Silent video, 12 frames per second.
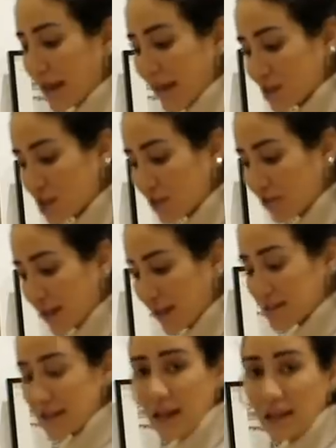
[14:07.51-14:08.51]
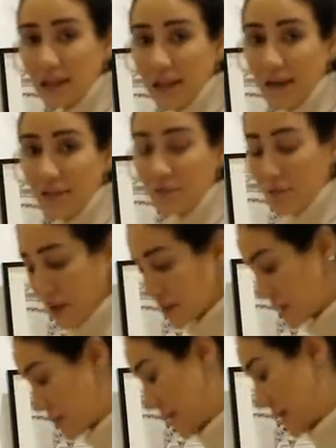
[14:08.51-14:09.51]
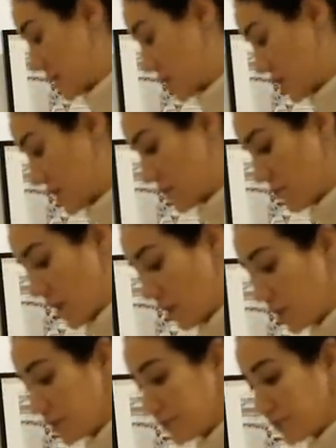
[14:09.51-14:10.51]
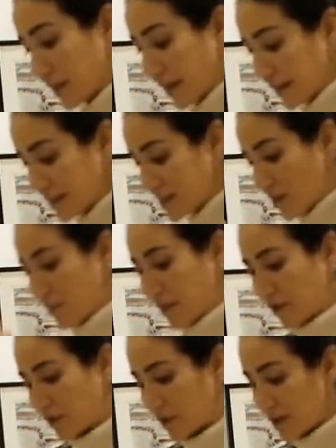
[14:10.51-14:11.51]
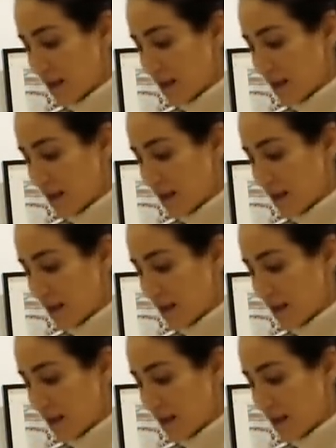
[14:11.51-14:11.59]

Actually, I realized I love Marks and Spencer's milk. Like, it's not milk.